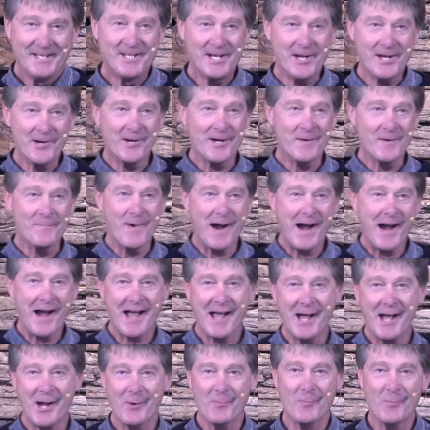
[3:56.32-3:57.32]

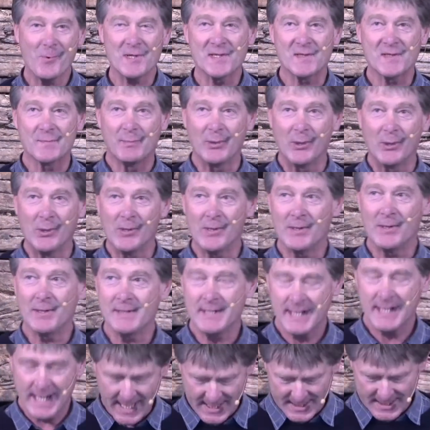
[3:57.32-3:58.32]
Jeremiah was
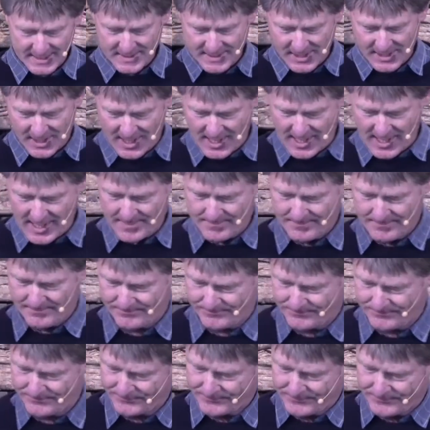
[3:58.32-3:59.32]
born at a
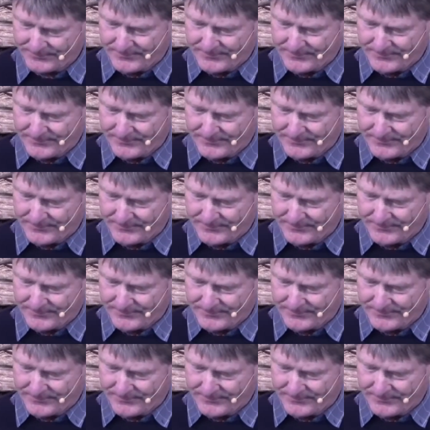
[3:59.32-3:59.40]
time